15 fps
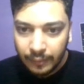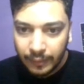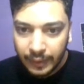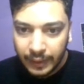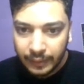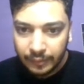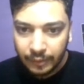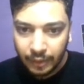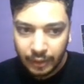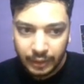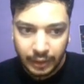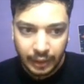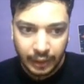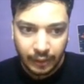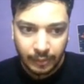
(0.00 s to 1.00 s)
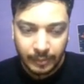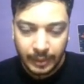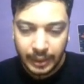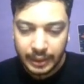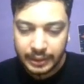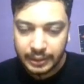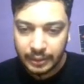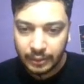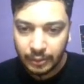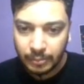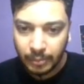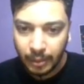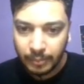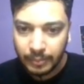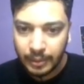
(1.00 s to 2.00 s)
waiting for the recommendation to
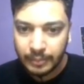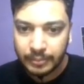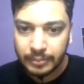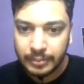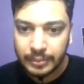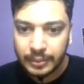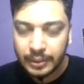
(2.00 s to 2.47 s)
pop up,